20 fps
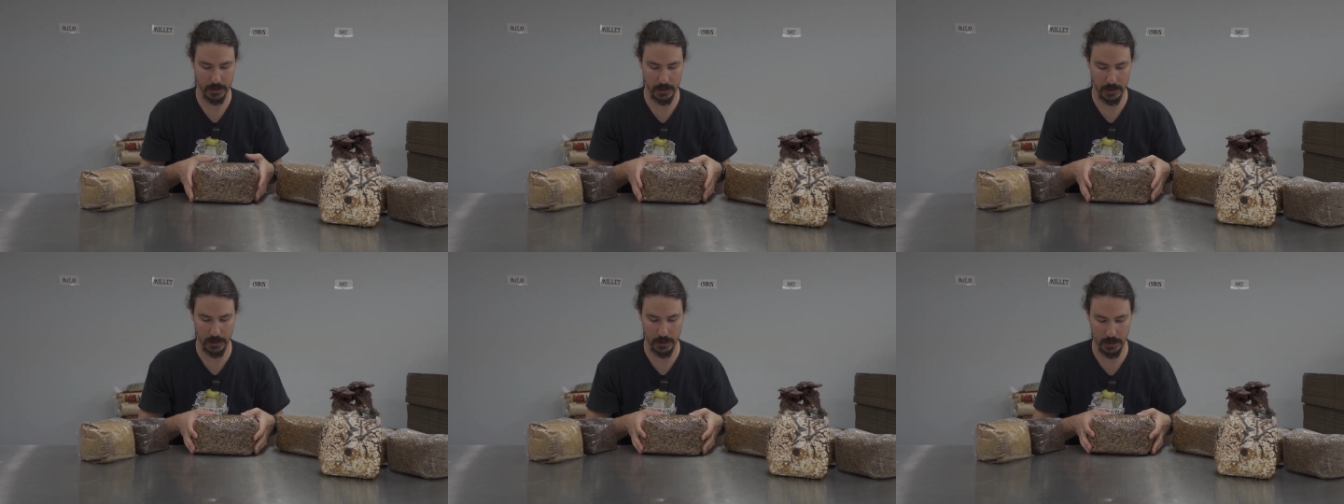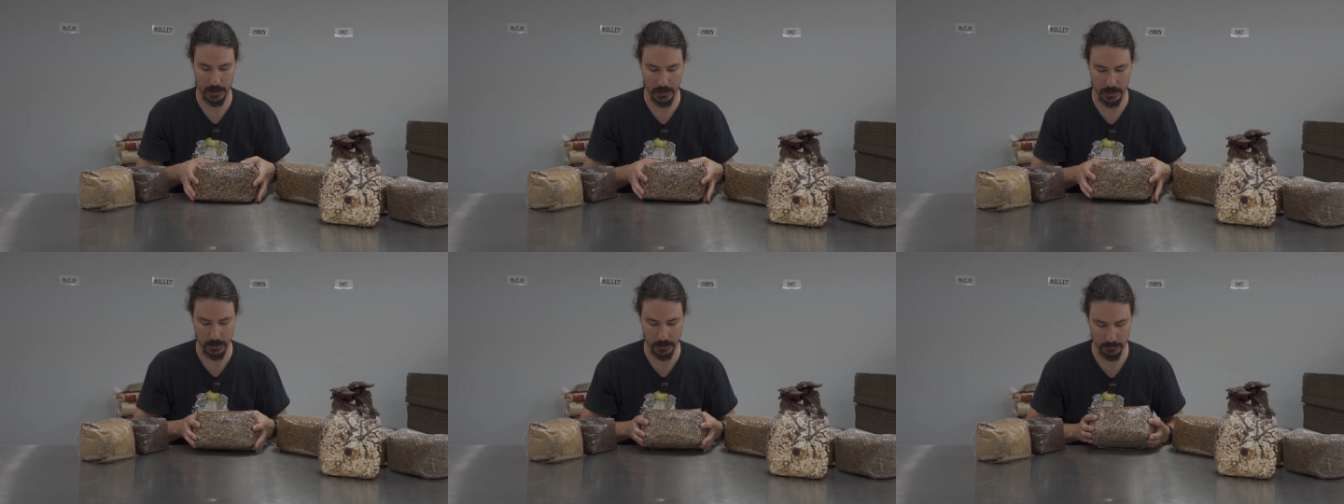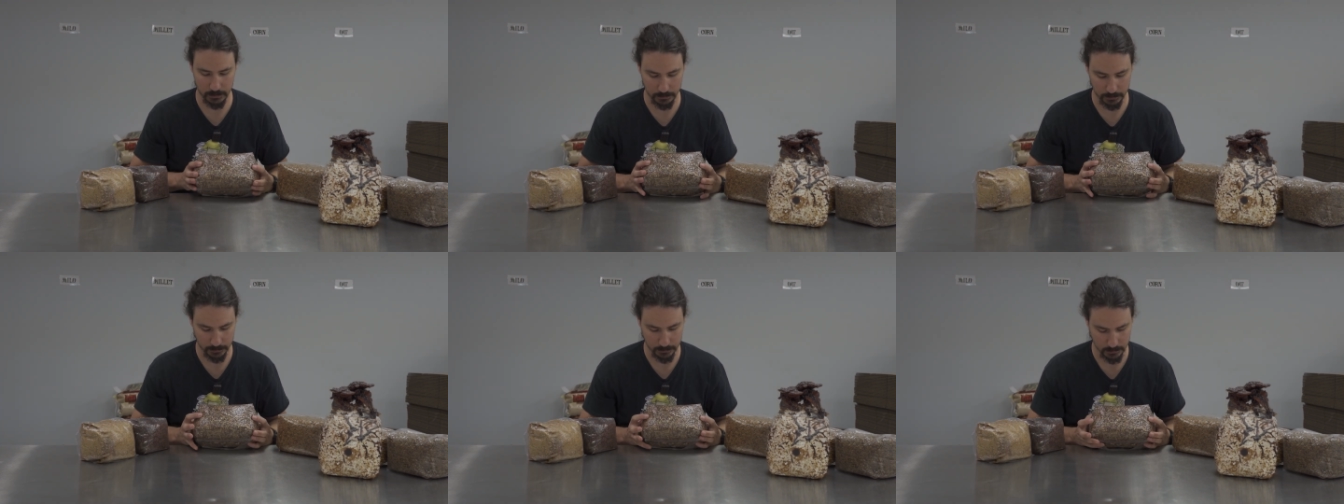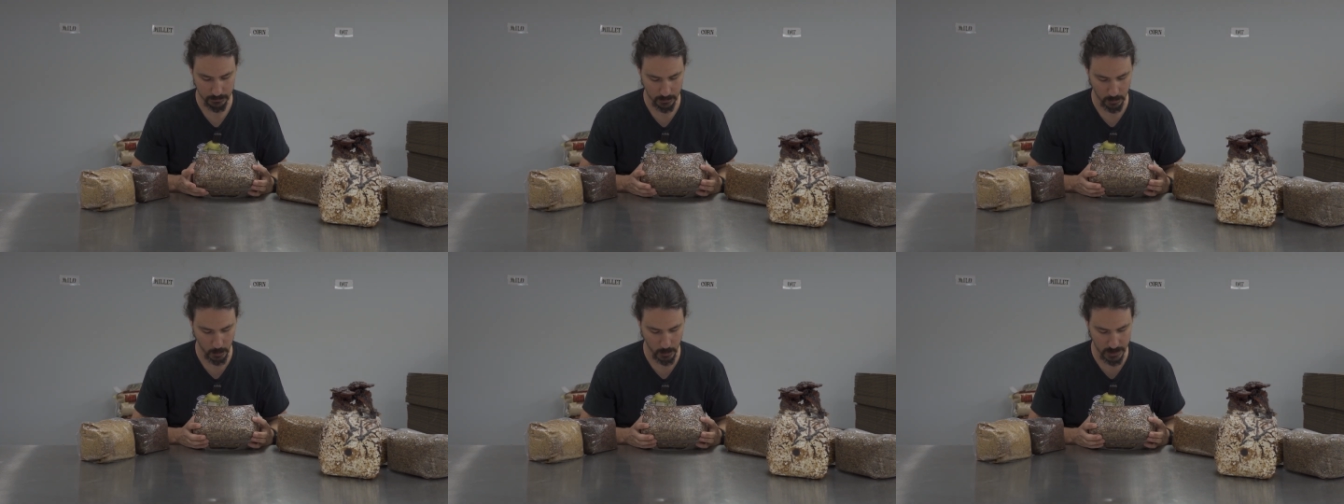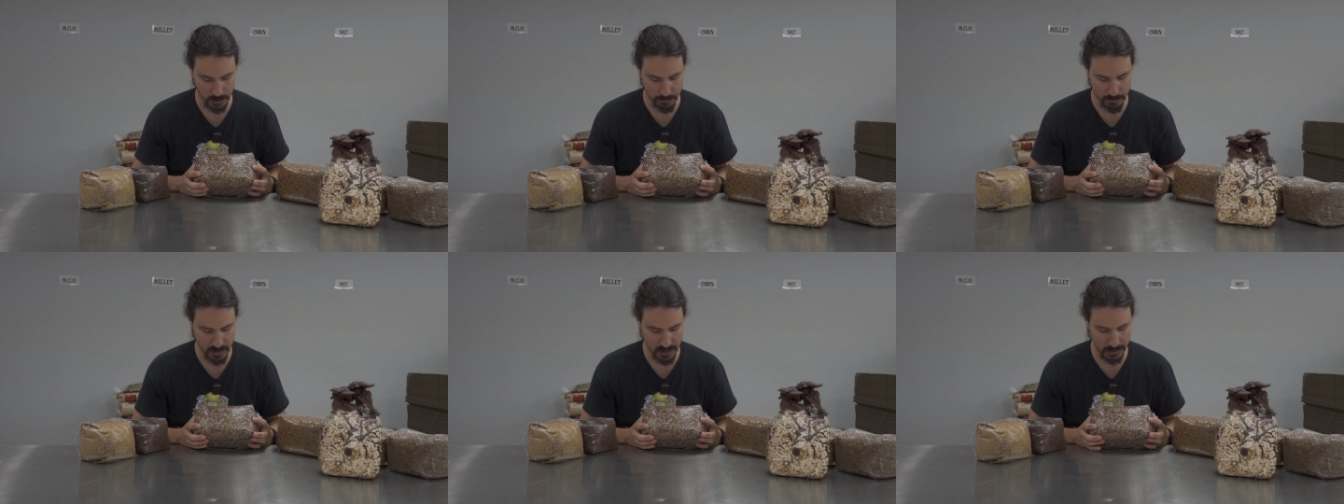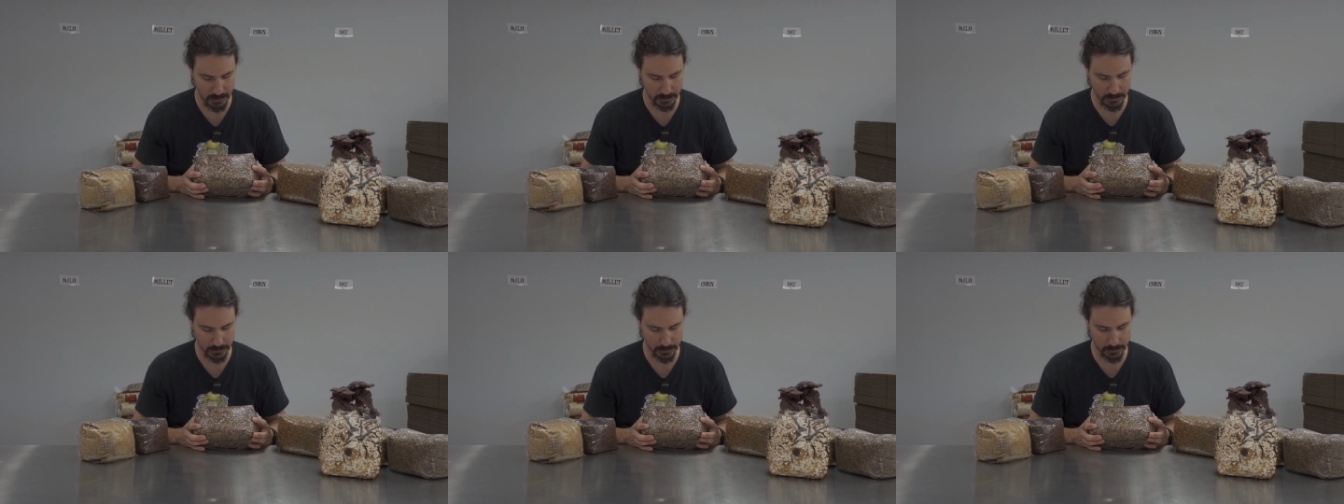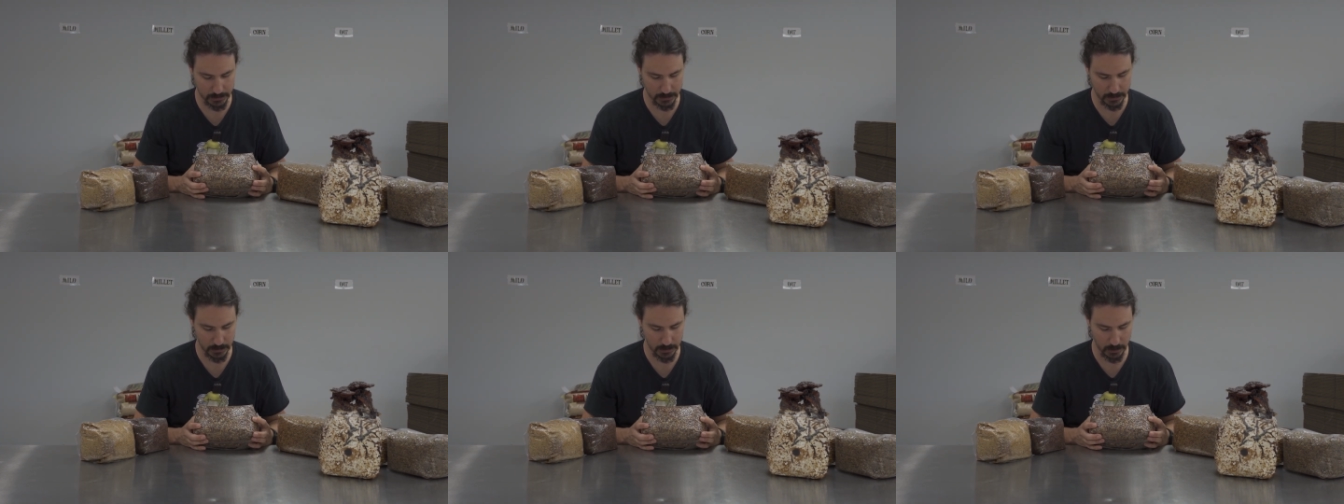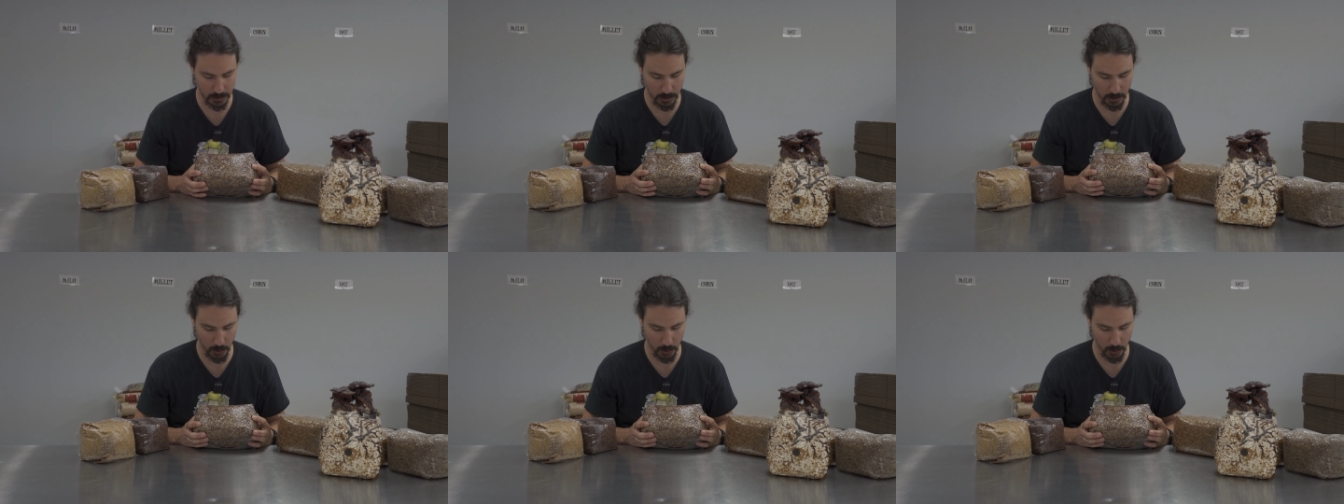Um, we mix